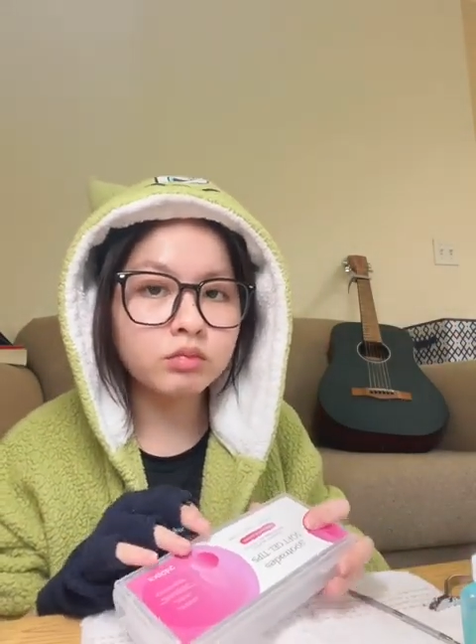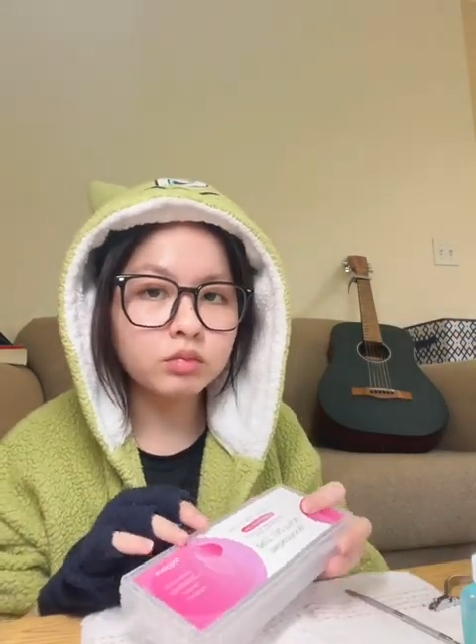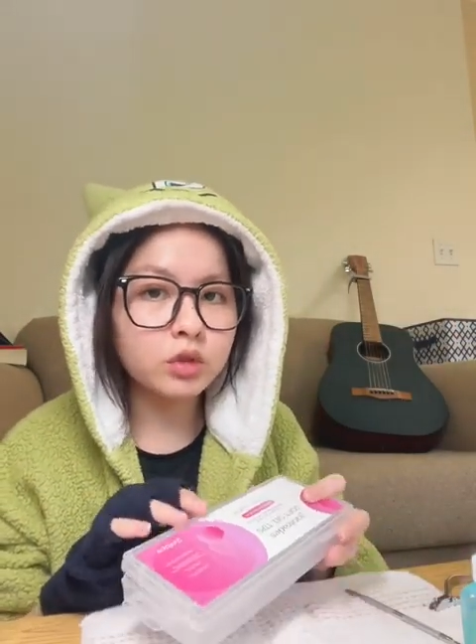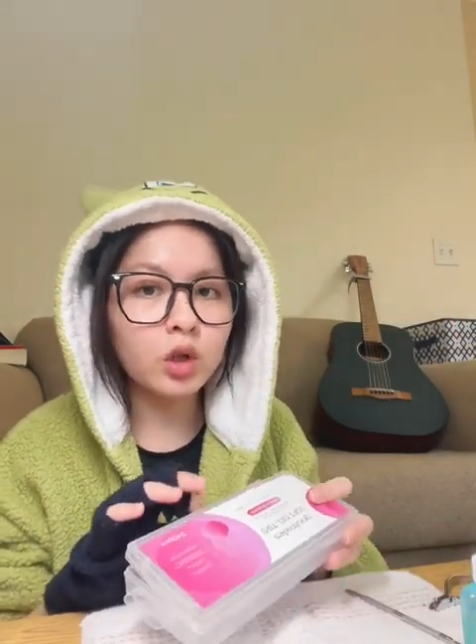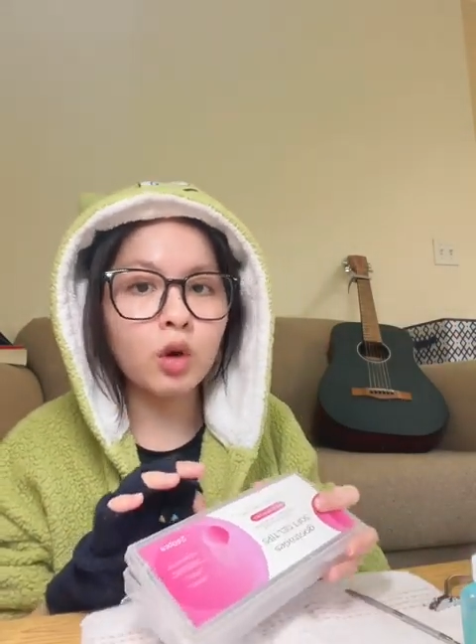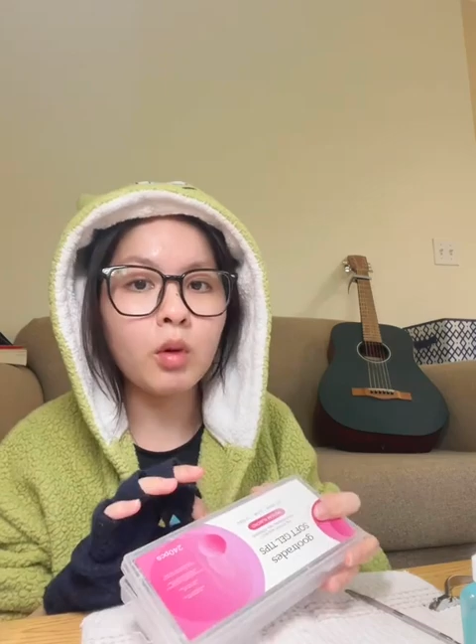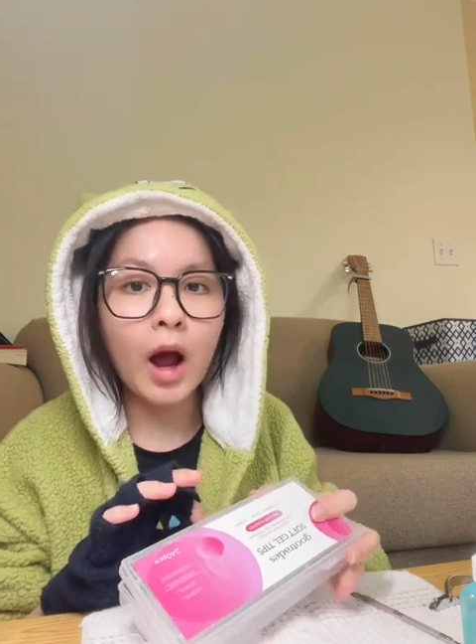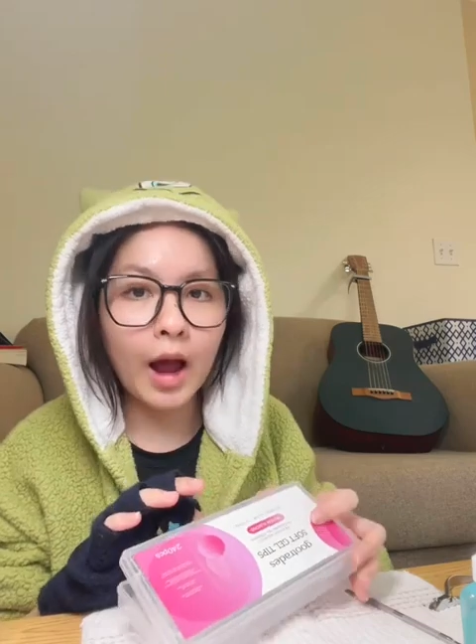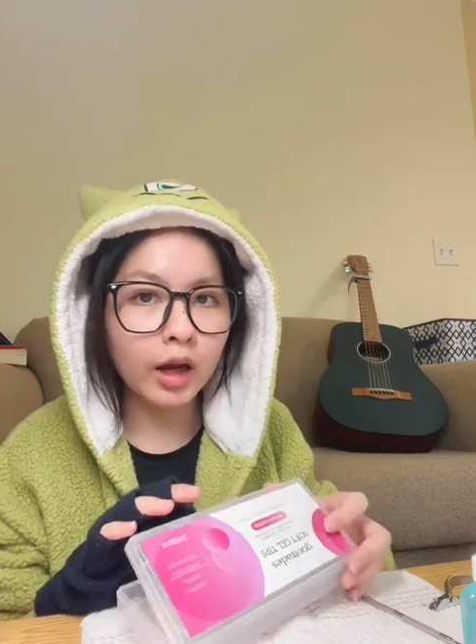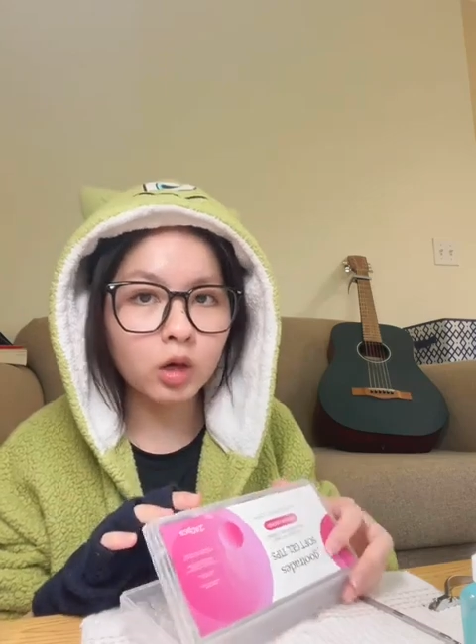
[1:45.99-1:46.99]

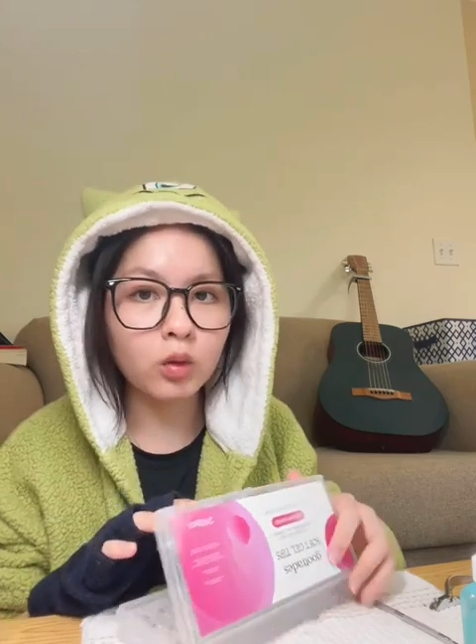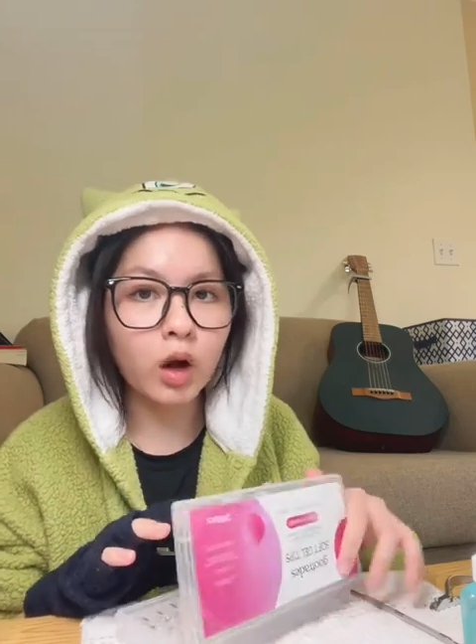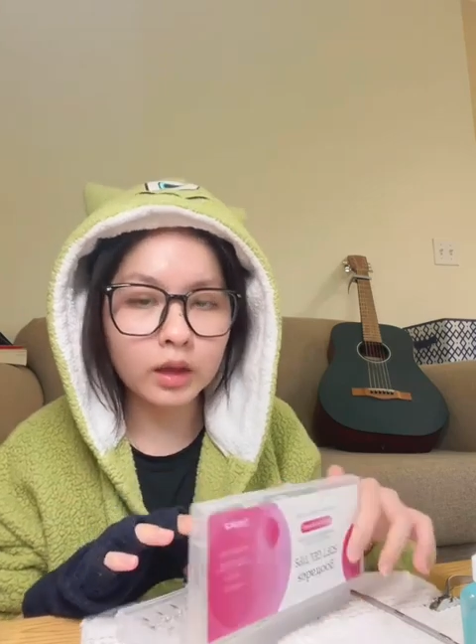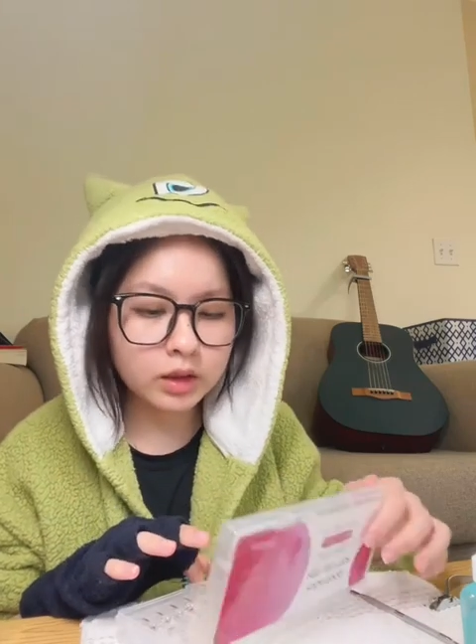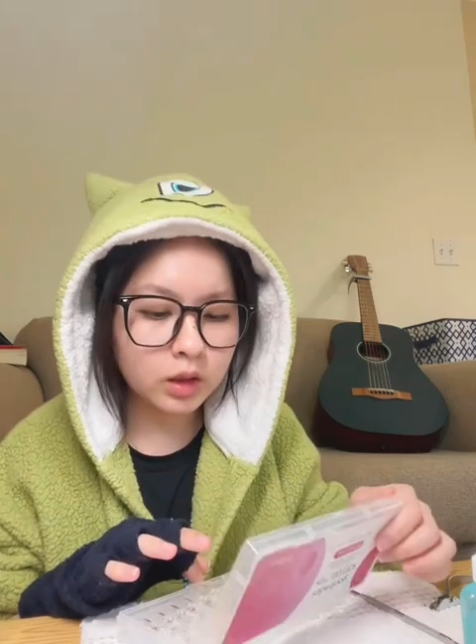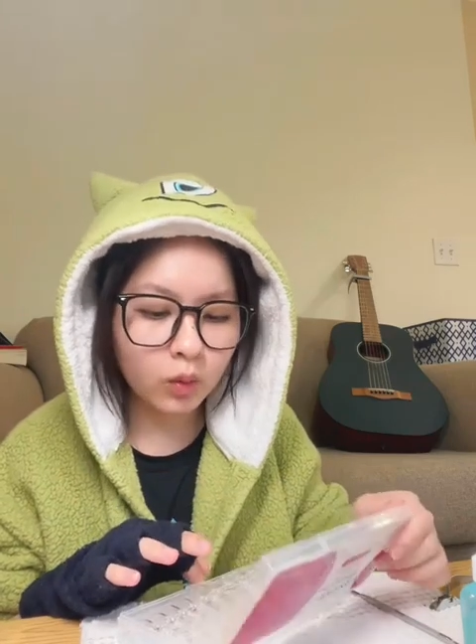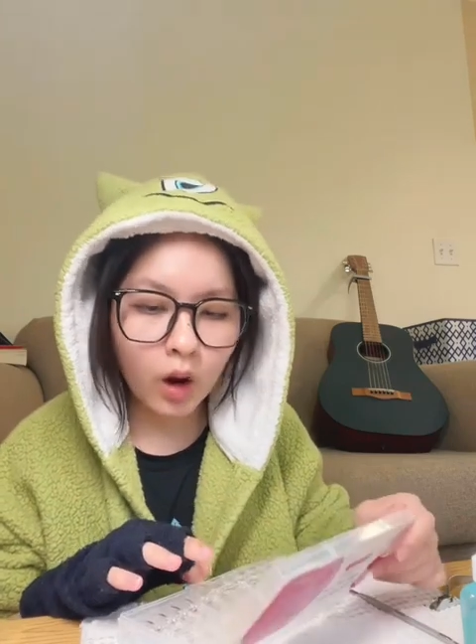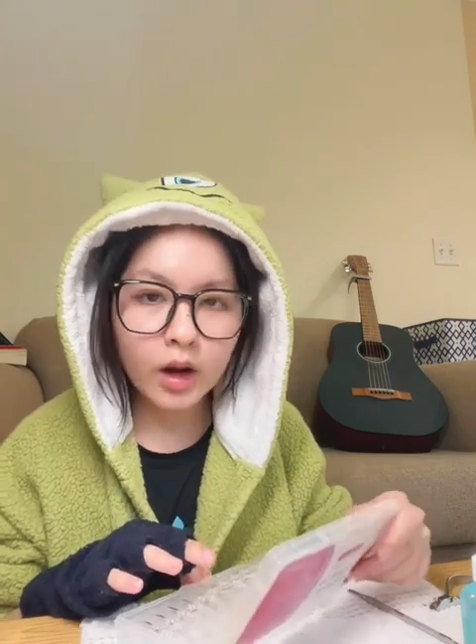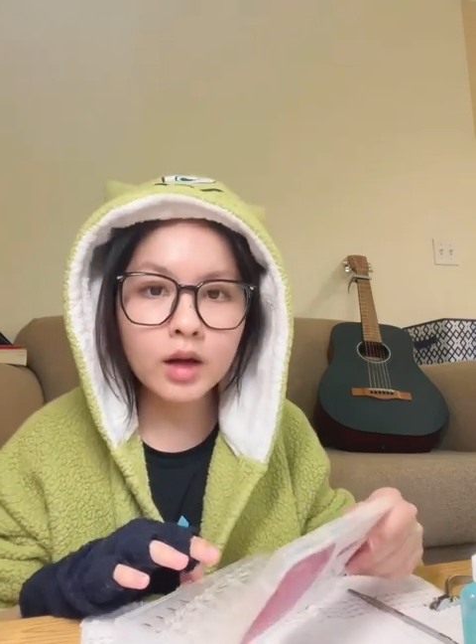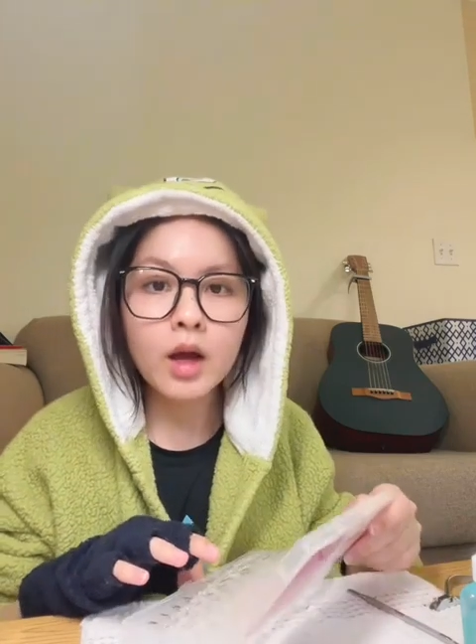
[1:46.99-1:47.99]
higher quality
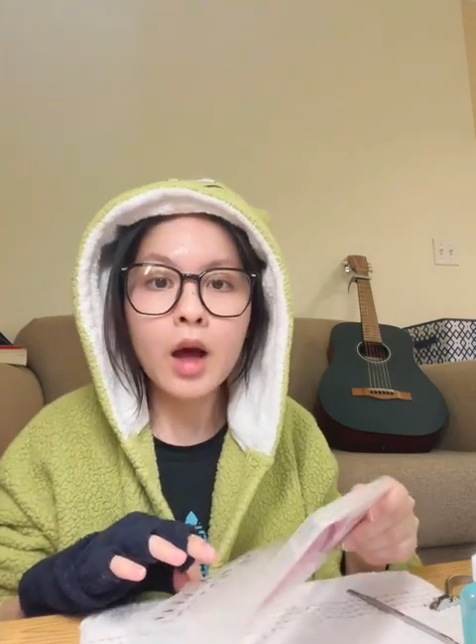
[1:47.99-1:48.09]
one,